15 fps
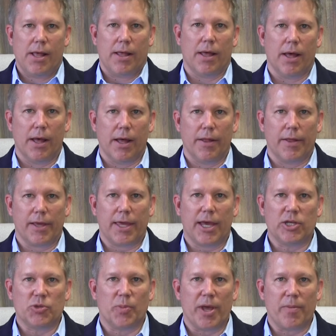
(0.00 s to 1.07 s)
the
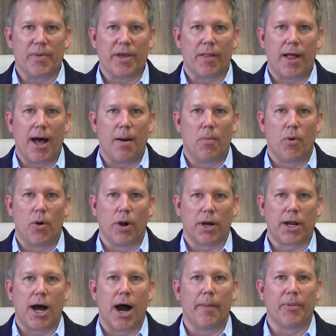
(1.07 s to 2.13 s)
case may be a lot more
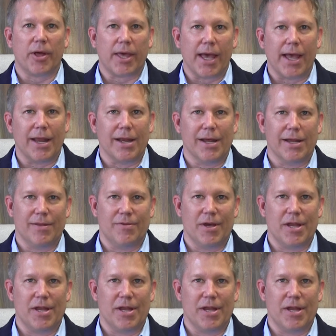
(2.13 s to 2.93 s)
complicated